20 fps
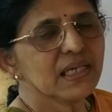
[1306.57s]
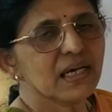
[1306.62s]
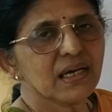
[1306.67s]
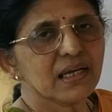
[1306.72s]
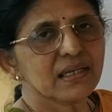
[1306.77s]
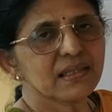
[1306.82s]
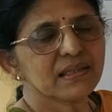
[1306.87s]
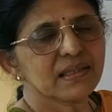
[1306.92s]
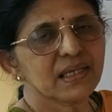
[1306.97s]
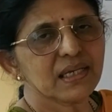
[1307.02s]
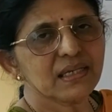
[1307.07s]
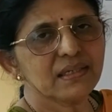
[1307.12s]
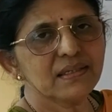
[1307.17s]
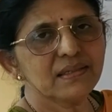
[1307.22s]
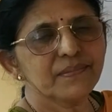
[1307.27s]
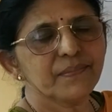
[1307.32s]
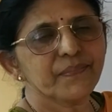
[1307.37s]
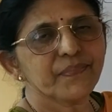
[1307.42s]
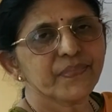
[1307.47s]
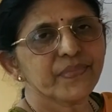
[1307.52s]
are there,
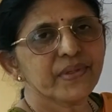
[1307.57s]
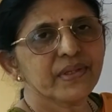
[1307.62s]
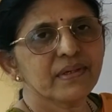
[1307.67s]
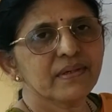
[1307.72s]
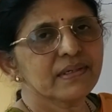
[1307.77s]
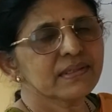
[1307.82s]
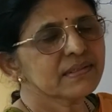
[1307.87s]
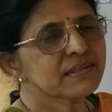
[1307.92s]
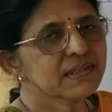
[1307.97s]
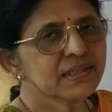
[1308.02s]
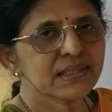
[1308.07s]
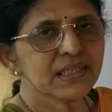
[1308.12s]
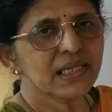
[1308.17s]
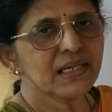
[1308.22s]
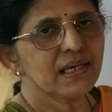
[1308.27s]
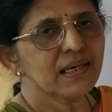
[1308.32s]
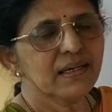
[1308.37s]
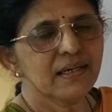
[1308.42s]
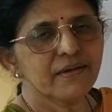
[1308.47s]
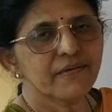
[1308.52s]

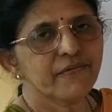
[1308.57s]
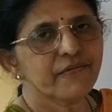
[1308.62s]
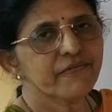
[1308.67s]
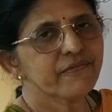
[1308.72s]
still